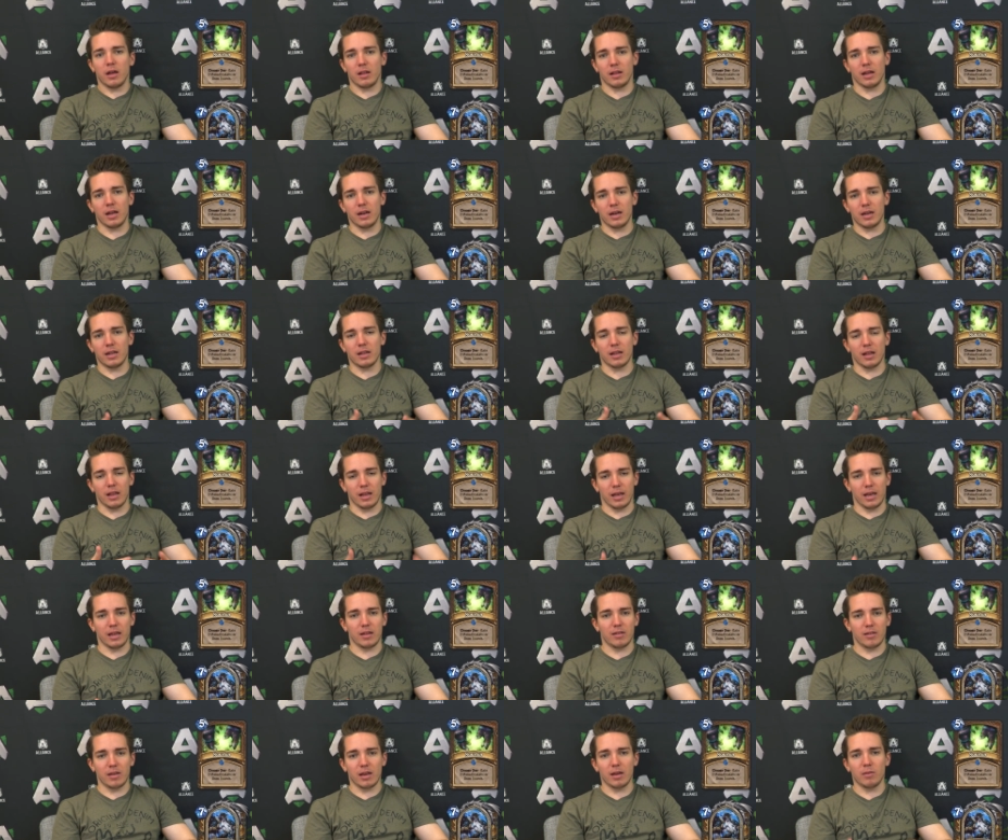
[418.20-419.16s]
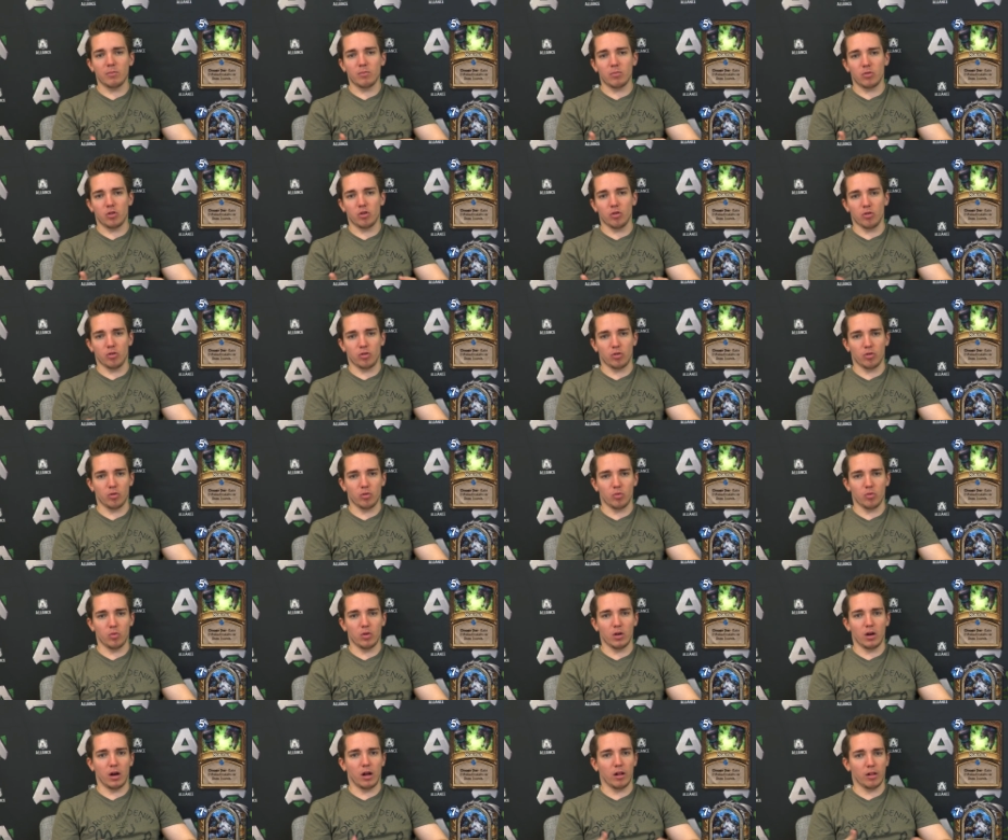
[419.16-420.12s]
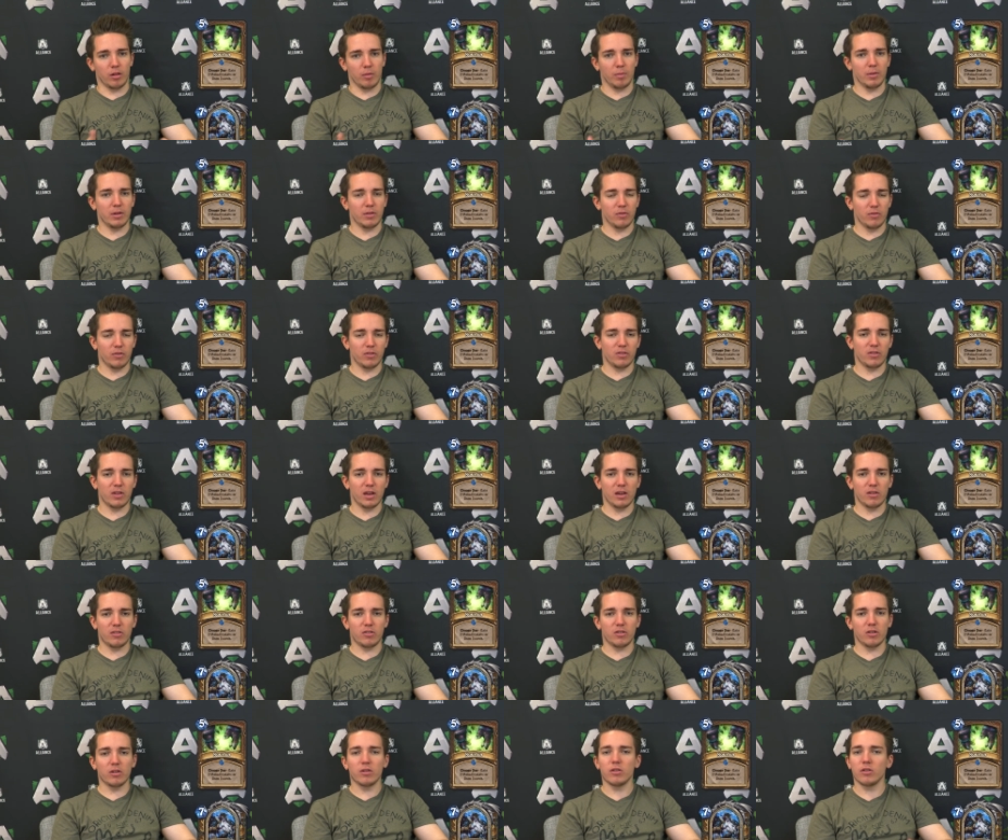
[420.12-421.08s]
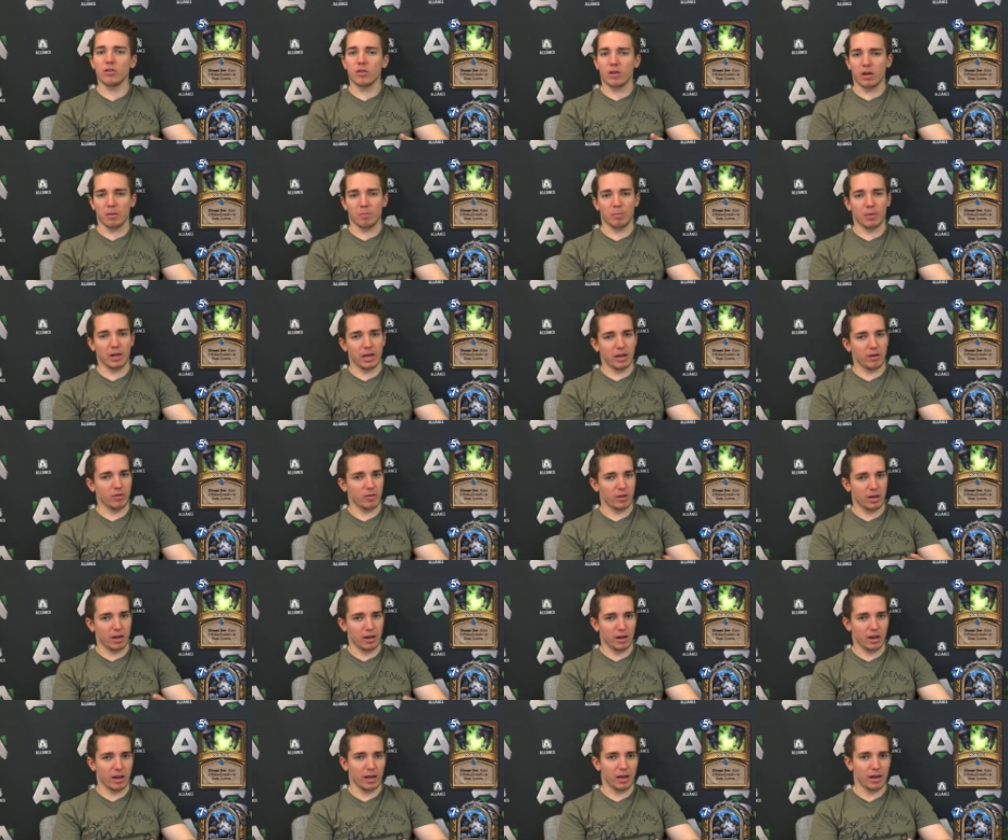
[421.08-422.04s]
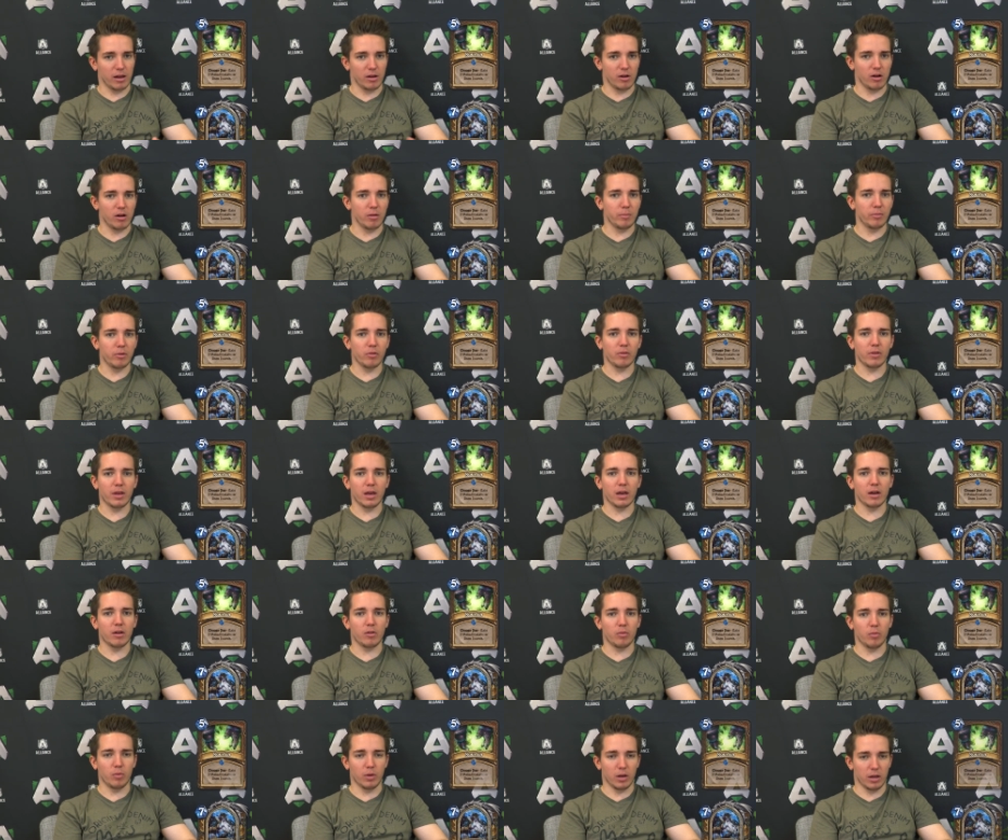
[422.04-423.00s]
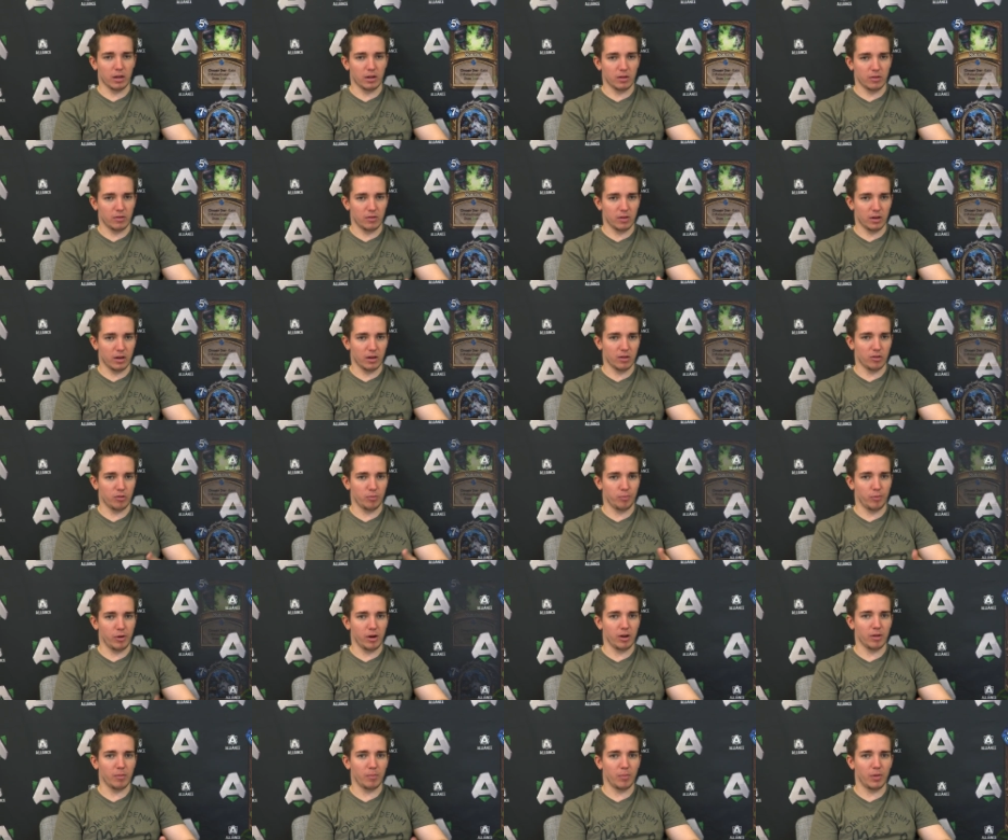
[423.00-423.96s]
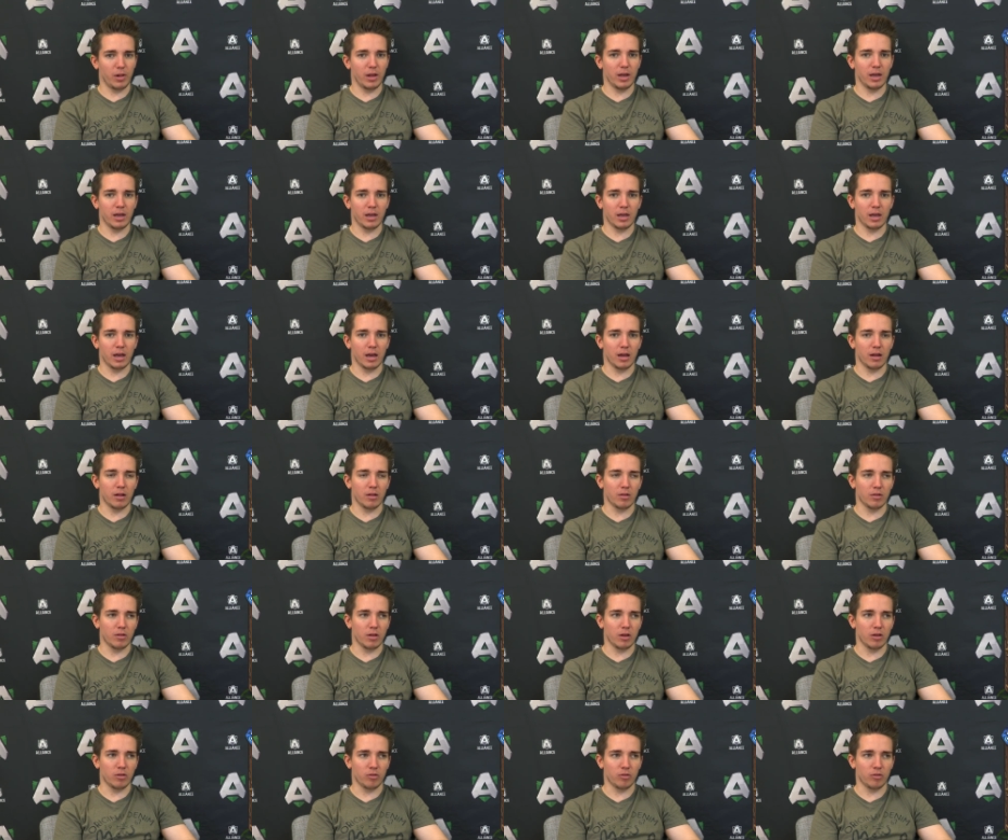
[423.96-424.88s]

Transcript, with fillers: And then in the late game, due to uh, Ultimate Infestation, you can play out kind of like a combo deck with uh, Spreading Plague and